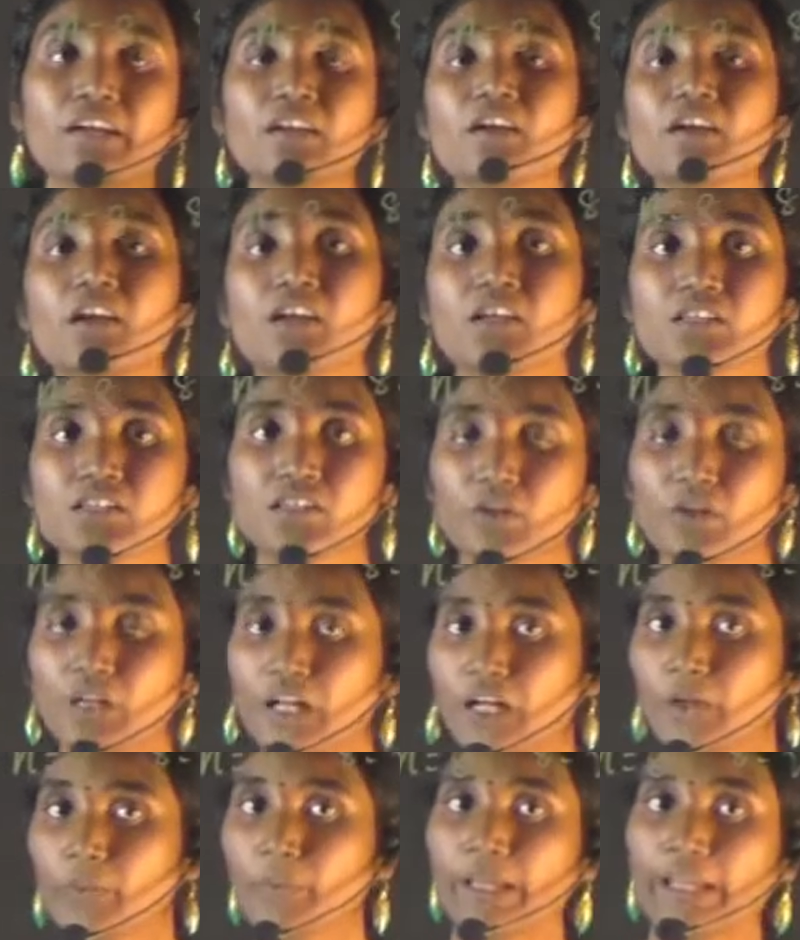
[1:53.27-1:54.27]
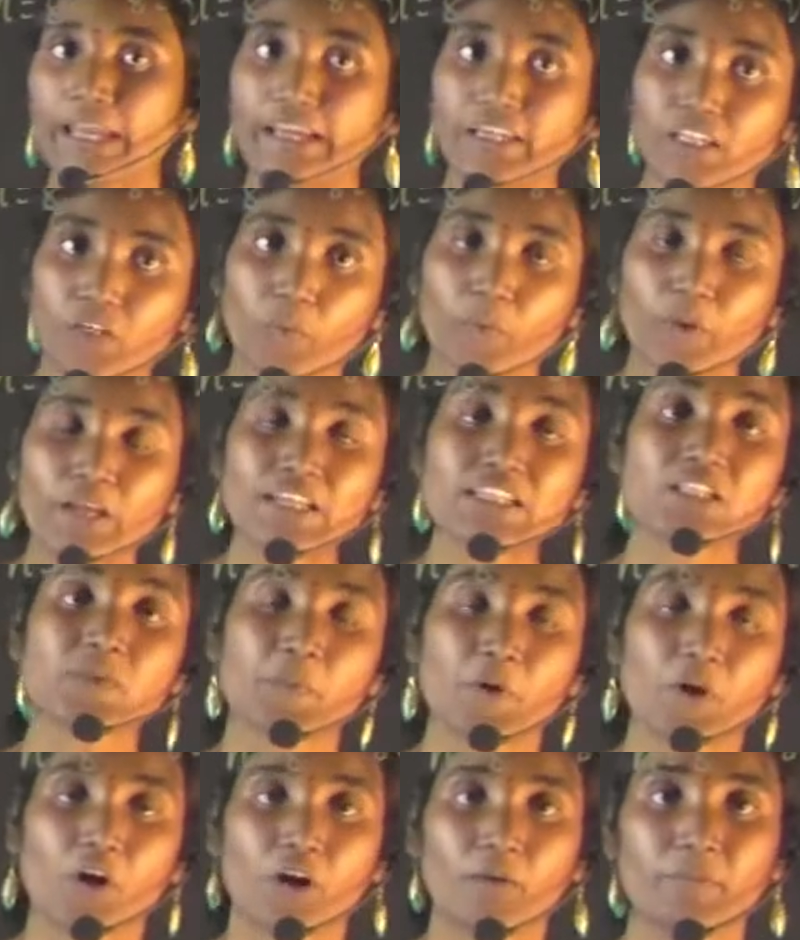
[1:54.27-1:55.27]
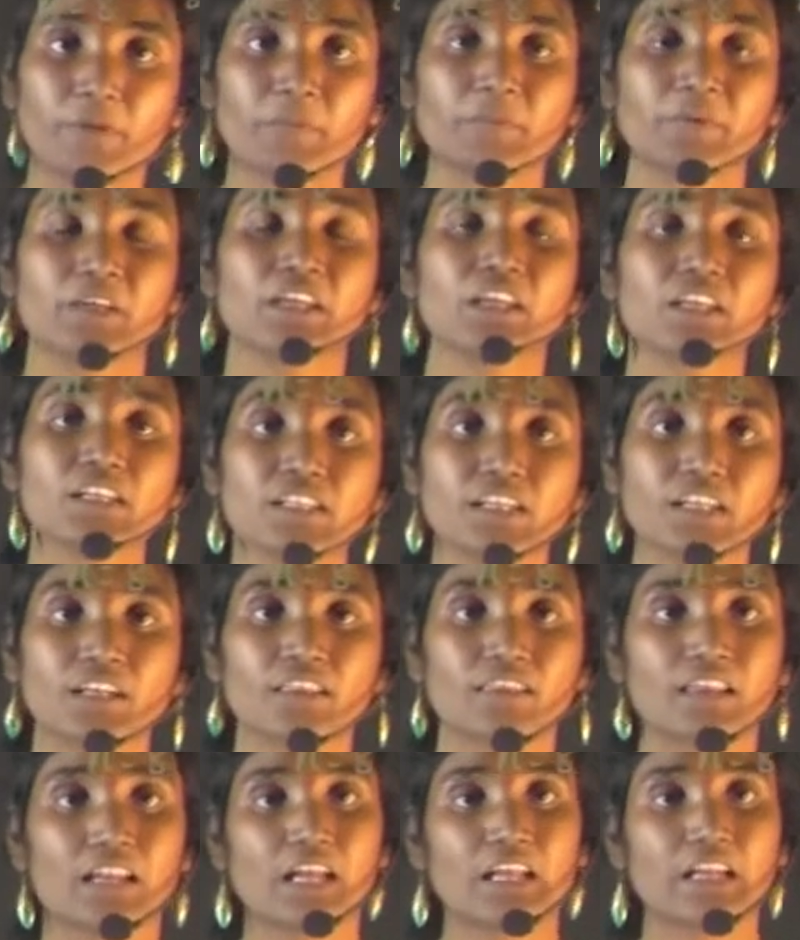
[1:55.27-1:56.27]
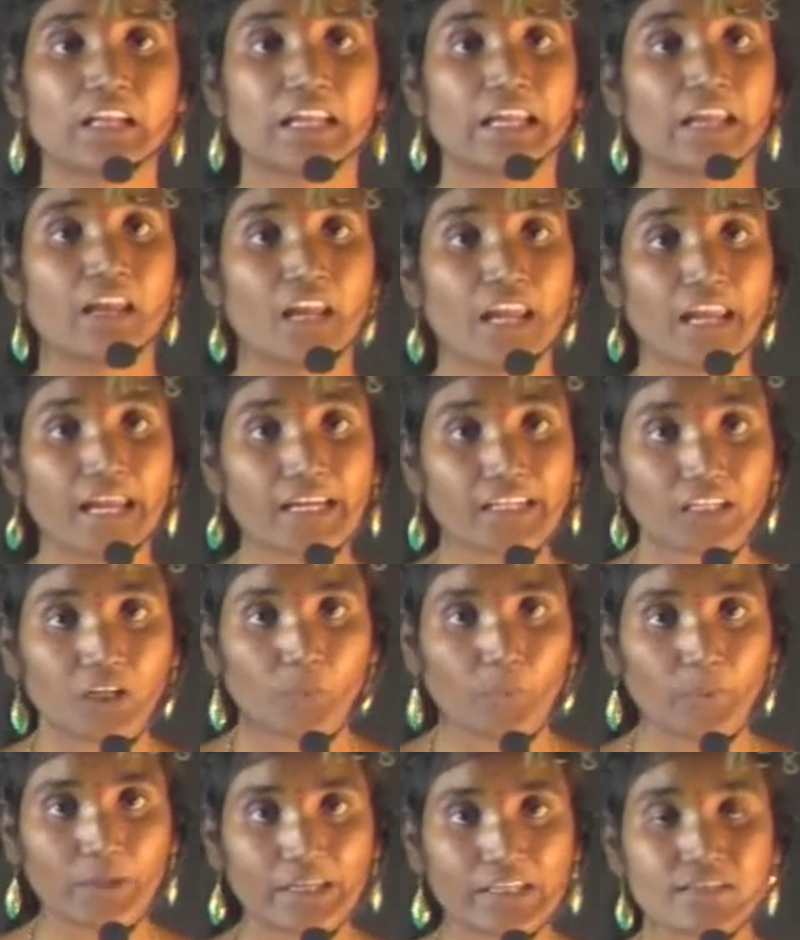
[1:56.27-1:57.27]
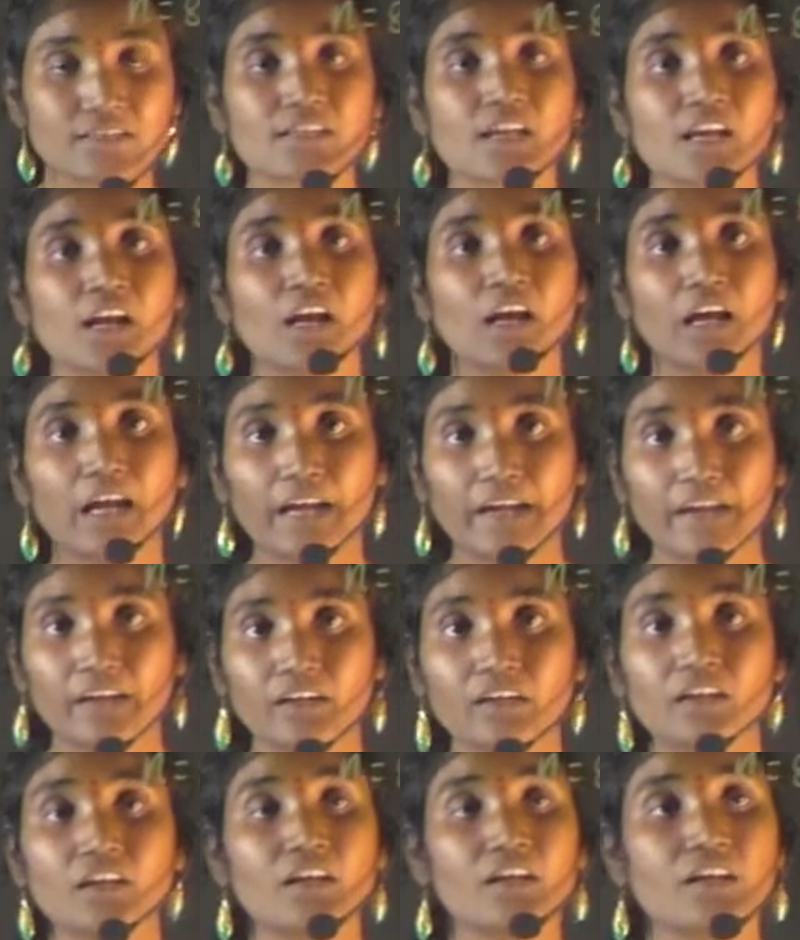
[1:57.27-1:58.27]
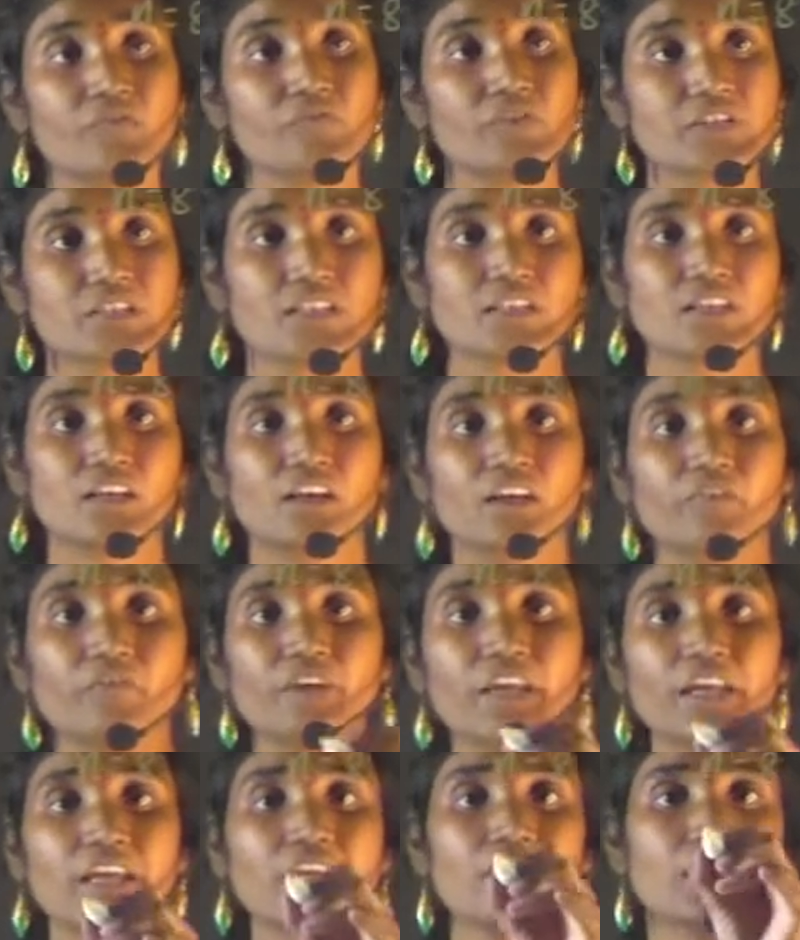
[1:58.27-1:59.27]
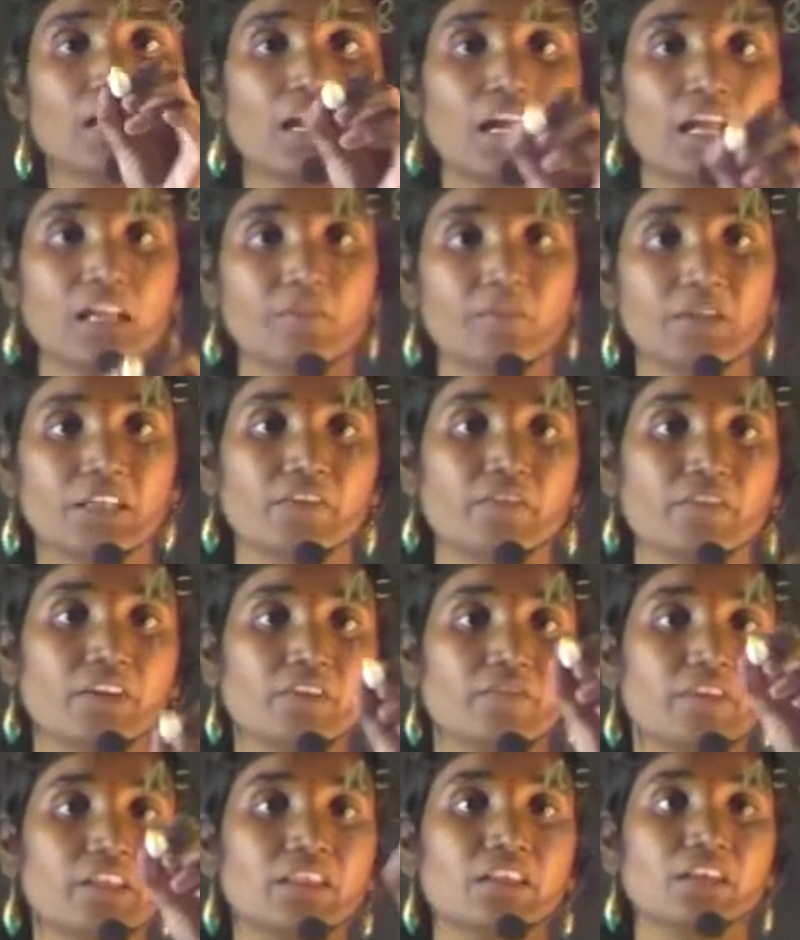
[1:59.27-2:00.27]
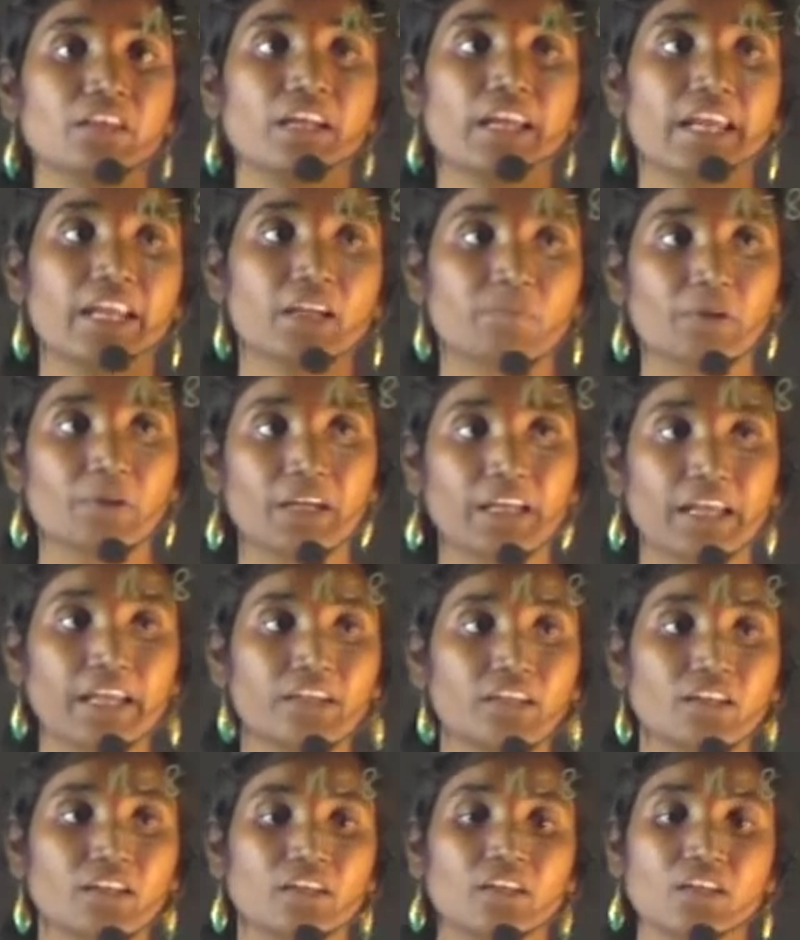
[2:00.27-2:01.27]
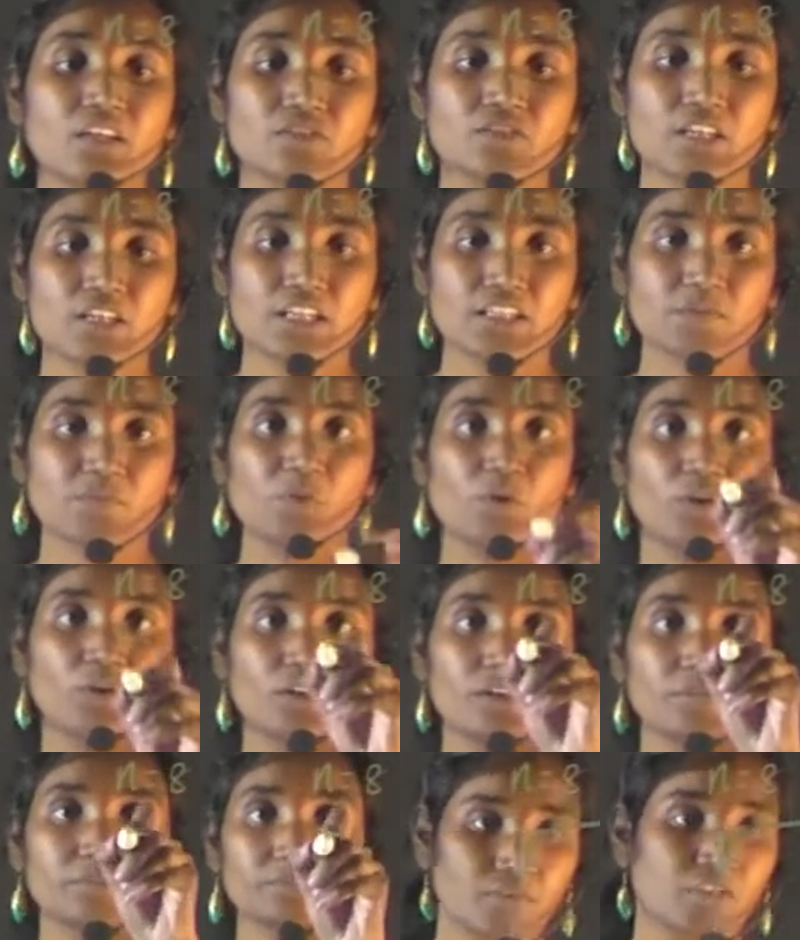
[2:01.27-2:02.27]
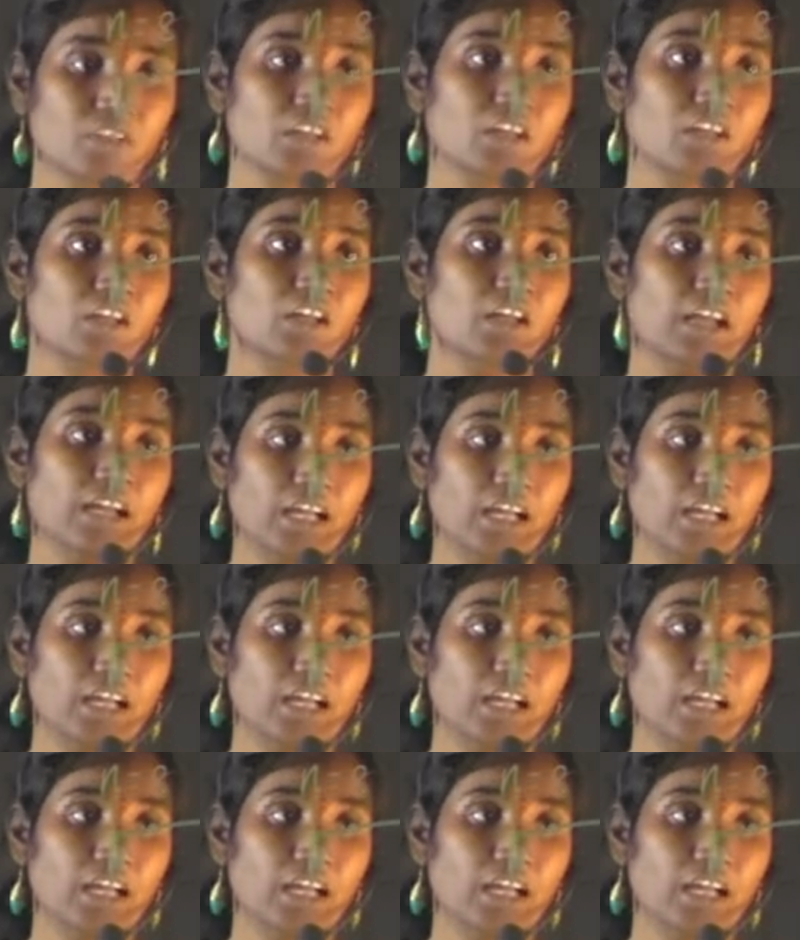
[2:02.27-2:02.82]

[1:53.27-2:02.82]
So now 8 queens problem, here there are 8 queens, and which where I'll be given with 8 by 8 chessboard. I'll